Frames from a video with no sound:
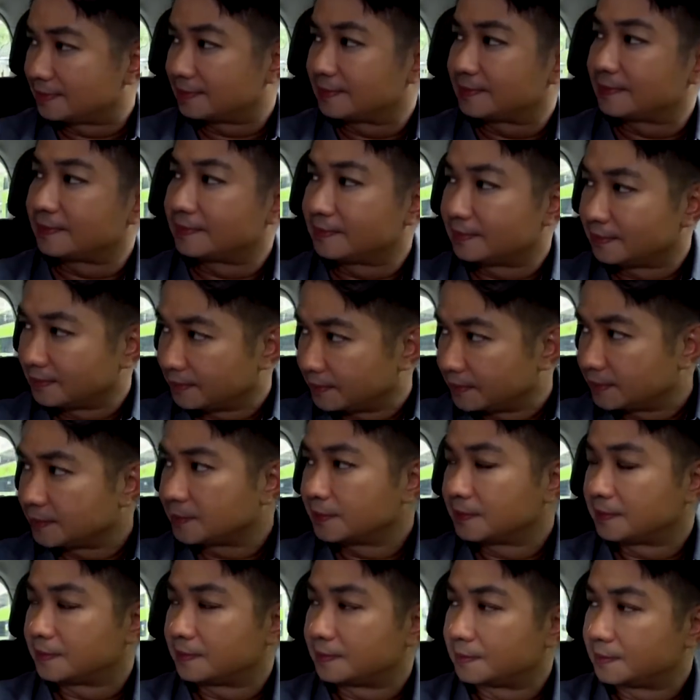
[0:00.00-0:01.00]

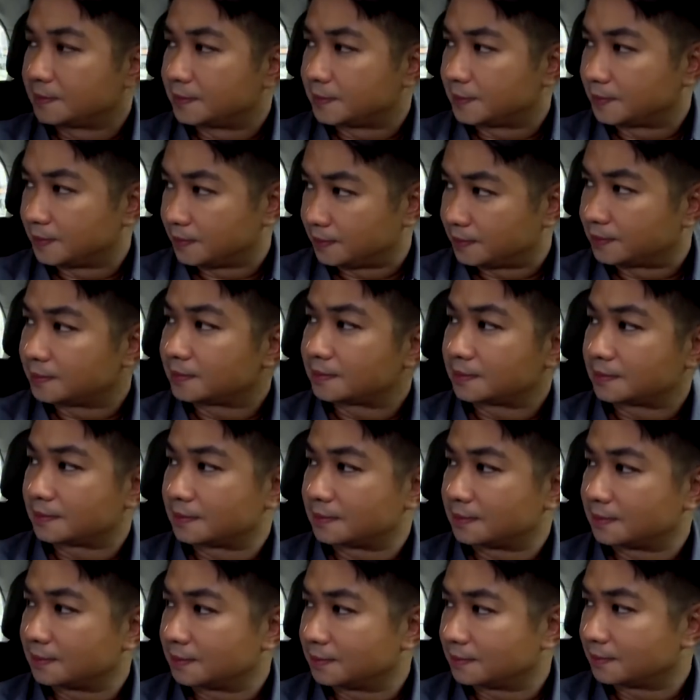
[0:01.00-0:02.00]

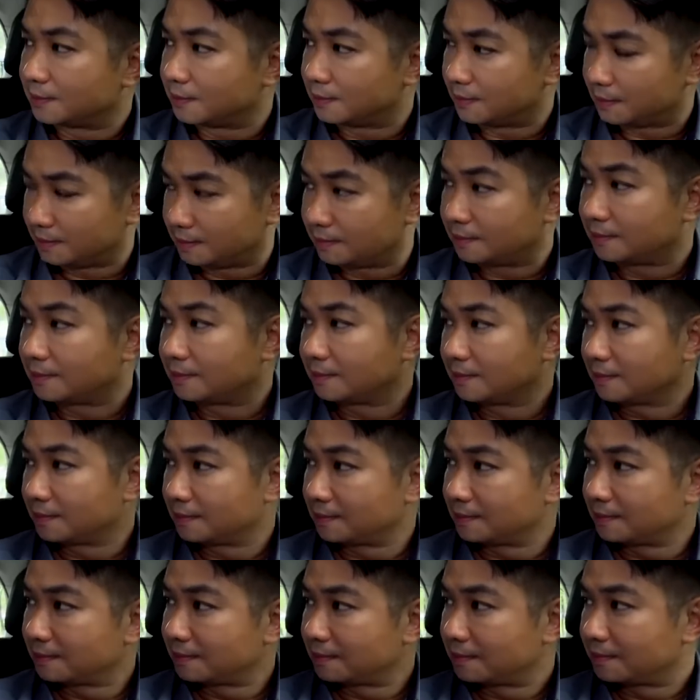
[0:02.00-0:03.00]

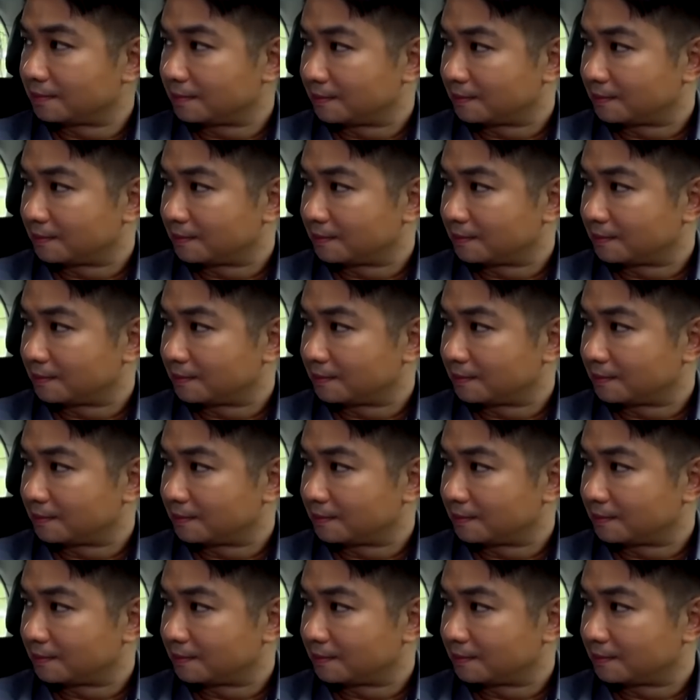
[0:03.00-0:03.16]
No words are spoken by the person on screen.